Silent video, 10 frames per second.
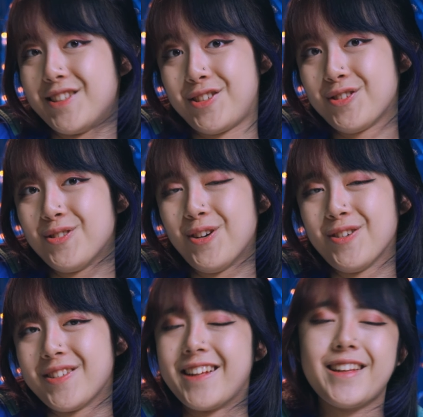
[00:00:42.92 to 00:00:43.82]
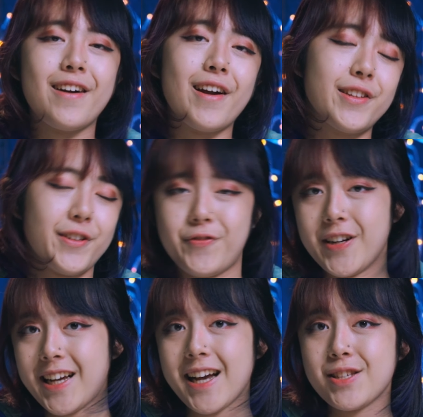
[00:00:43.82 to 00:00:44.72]
Did you know that there are
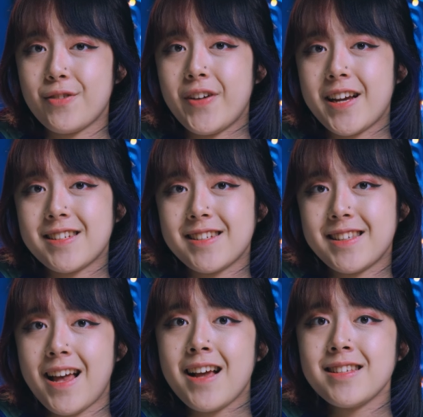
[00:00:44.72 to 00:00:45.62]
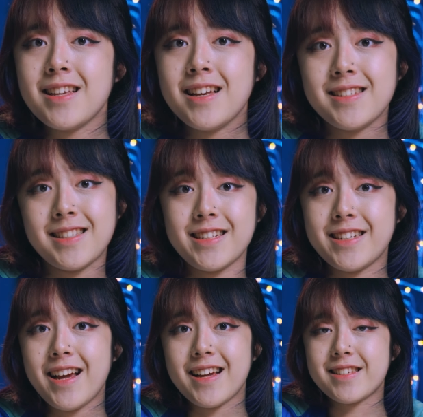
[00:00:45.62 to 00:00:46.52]
different kinds of exercise
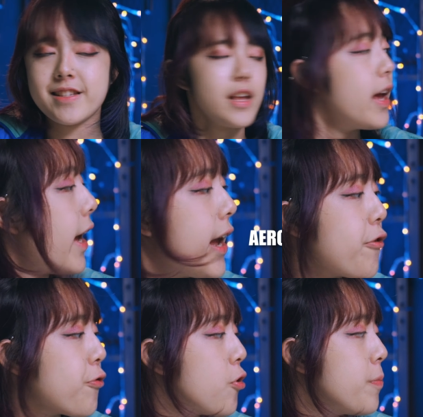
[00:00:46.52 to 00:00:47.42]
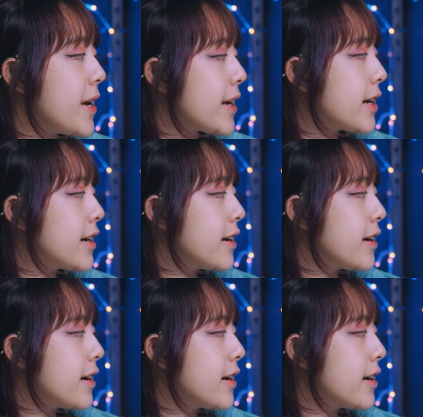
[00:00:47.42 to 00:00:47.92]
such as aerobic,